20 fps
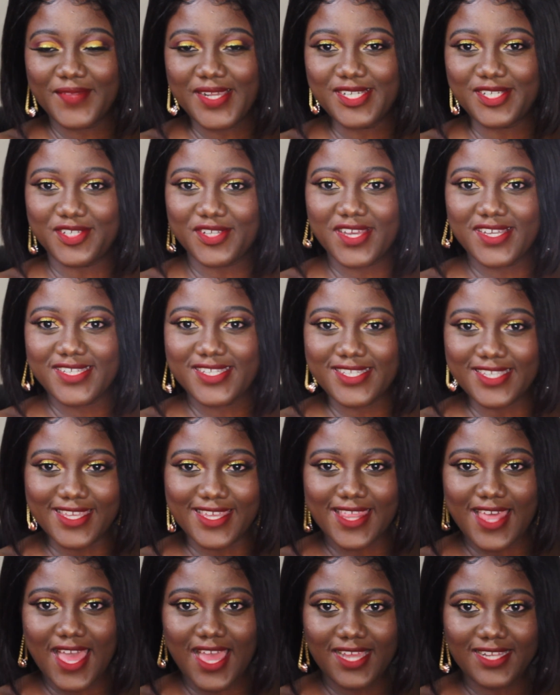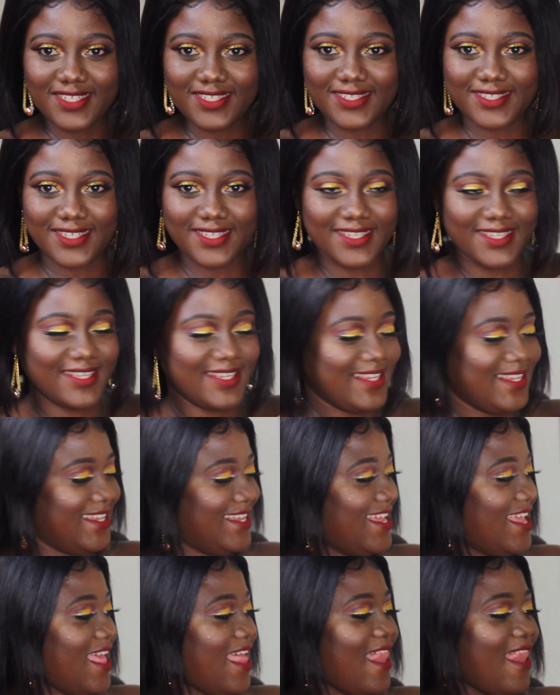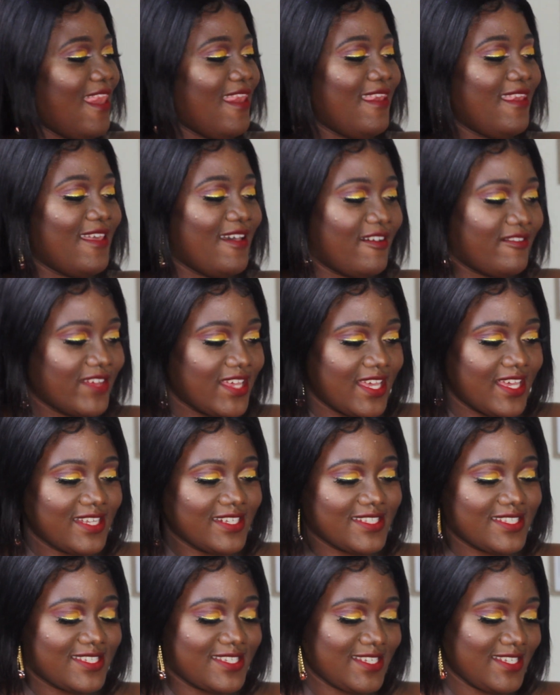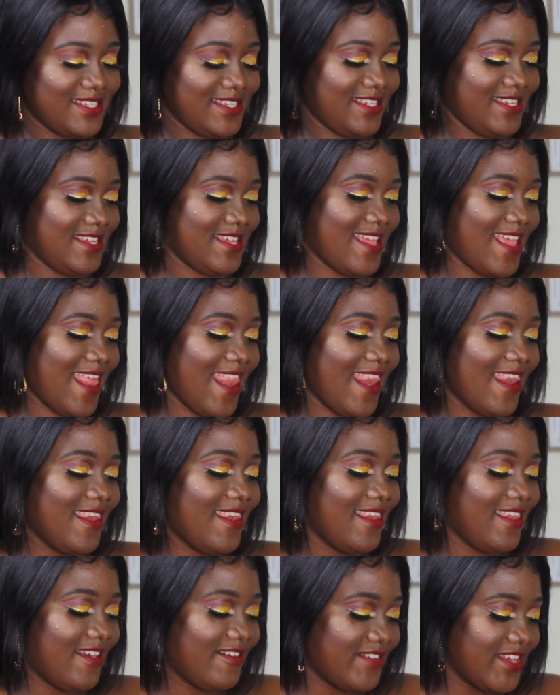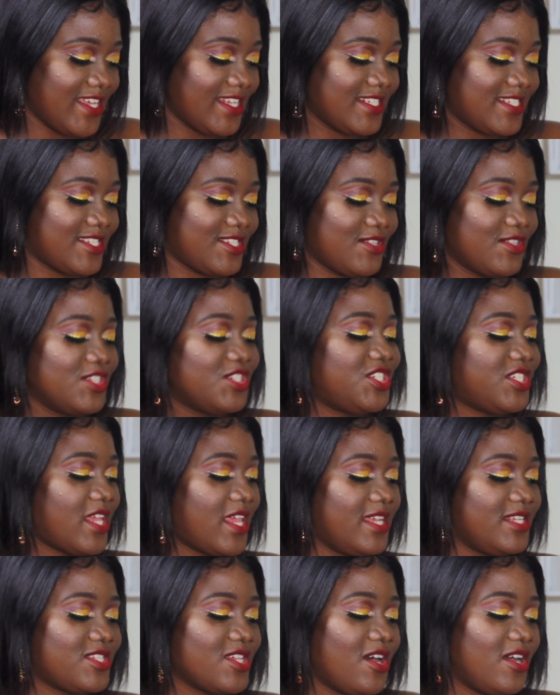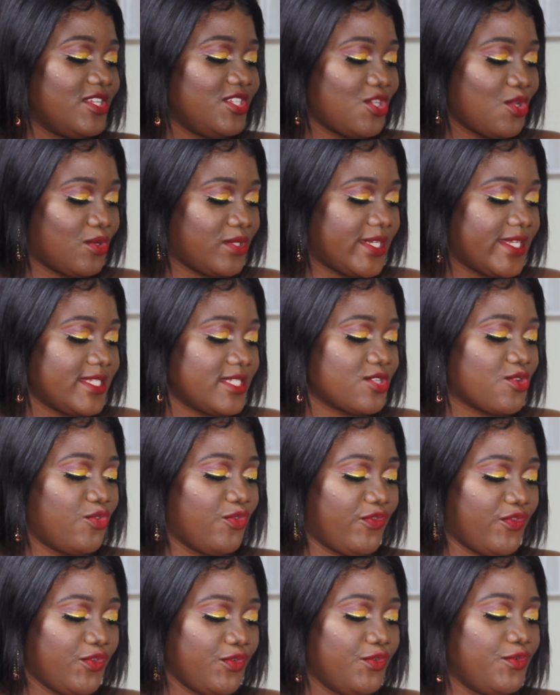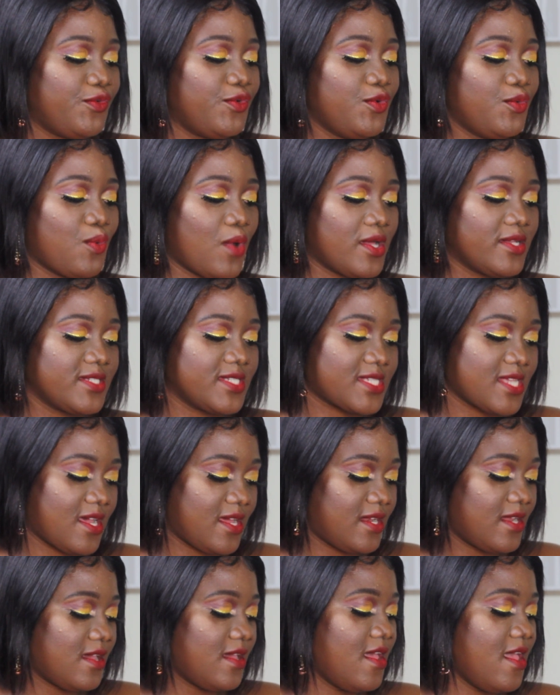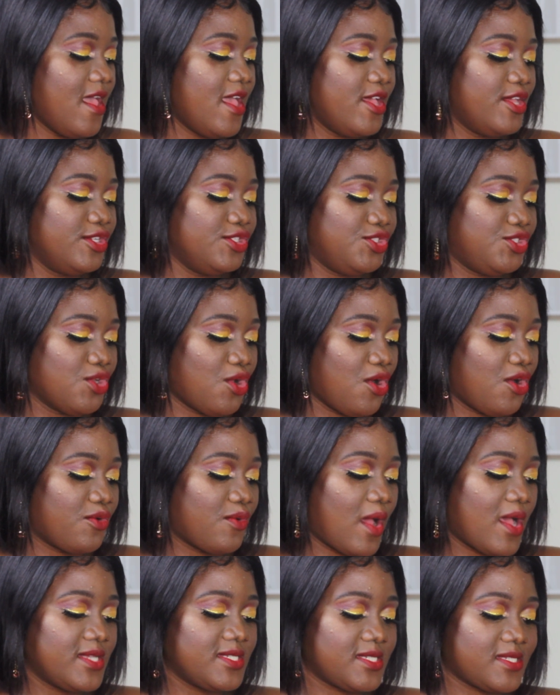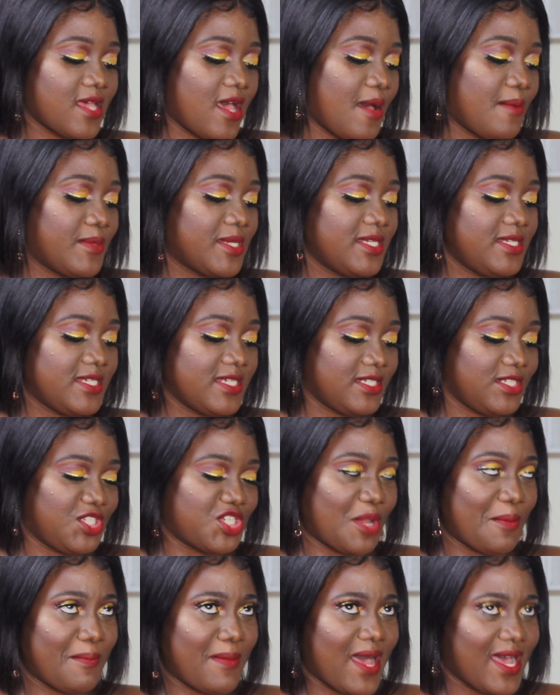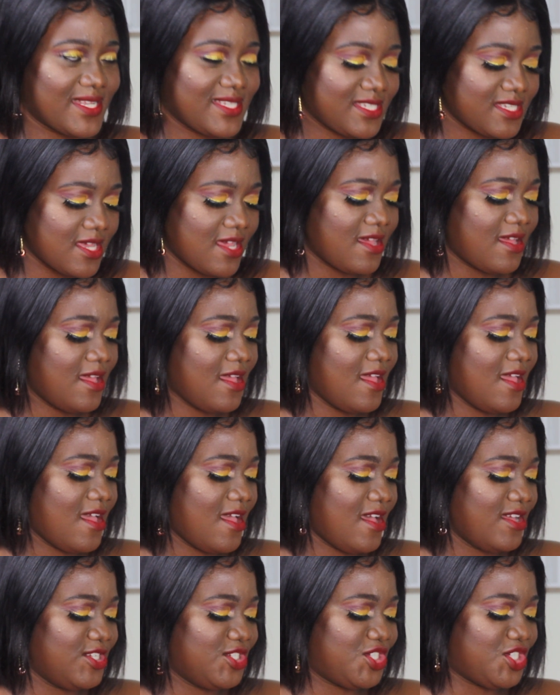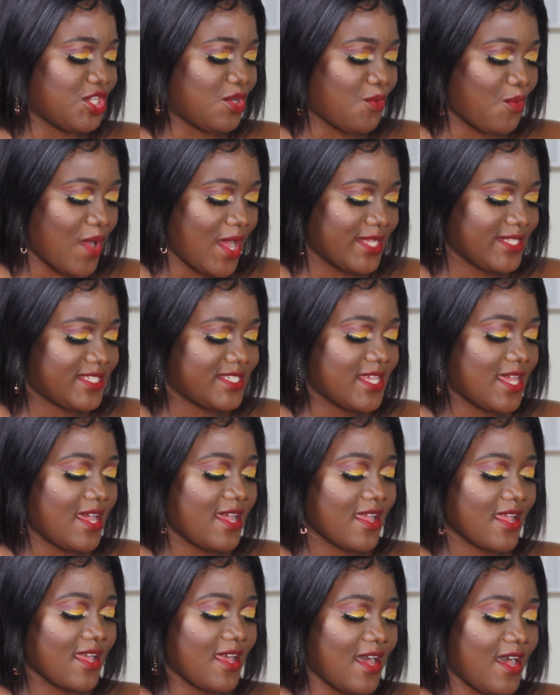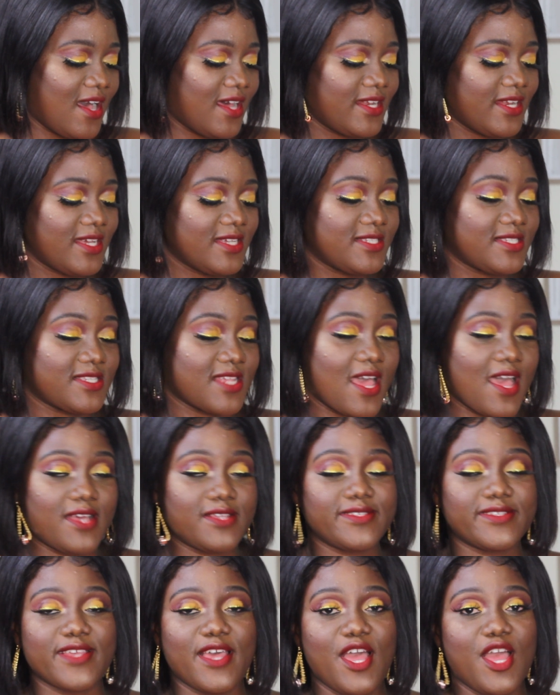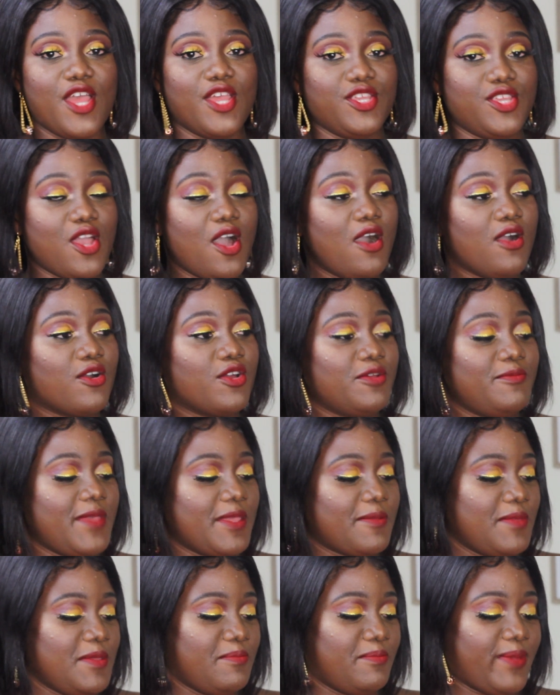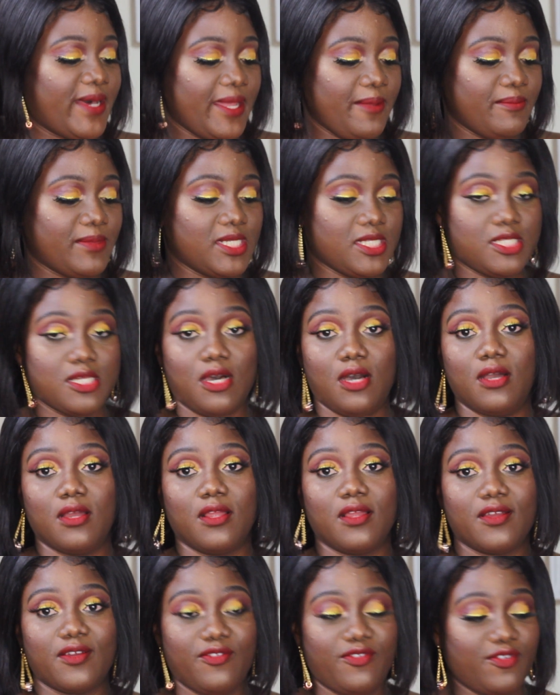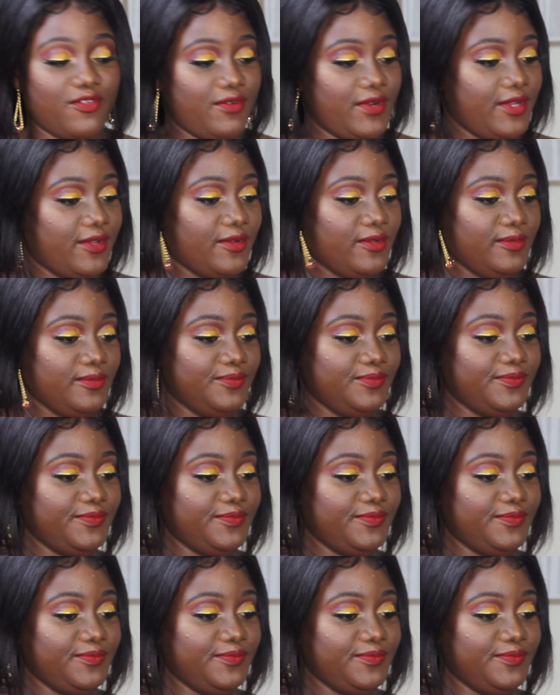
Do you guys see that? Love it. Love it. So the shades are Yodet, Kufuru, Walzana, Dora, Zama, Jamata, Shawata, Kana, Zaz. Y'all are gonna make me bite my tongue, for real.